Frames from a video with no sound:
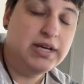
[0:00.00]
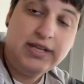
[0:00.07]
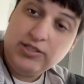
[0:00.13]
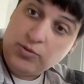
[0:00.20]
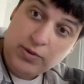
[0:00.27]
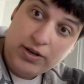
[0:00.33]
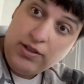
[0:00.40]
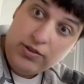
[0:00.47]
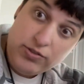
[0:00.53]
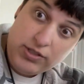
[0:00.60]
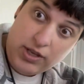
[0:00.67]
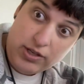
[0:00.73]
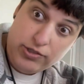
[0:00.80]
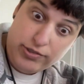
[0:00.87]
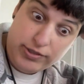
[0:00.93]
It's one of those
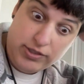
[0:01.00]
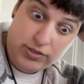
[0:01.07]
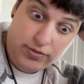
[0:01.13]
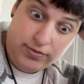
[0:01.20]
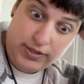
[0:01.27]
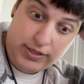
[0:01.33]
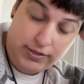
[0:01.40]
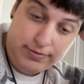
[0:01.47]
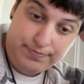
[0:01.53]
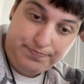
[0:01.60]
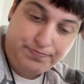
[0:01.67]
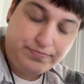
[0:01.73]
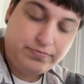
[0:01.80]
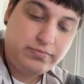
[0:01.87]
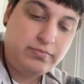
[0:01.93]
countries over there
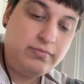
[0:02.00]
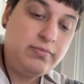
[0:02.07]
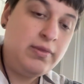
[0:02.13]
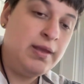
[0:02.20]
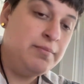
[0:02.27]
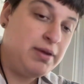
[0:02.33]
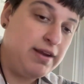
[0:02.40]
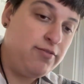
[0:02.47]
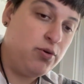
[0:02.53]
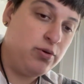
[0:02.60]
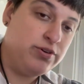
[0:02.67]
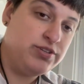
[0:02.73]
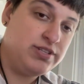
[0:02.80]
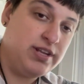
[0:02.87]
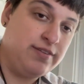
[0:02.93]
but I've
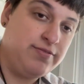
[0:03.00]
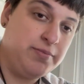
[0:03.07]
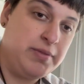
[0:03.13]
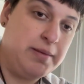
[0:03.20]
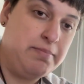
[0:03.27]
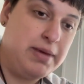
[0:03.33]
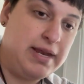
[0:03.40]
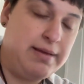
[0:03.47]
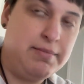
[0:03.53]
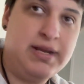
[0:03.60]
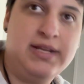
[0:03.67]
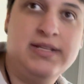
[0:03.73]
ordered stuff from them many, many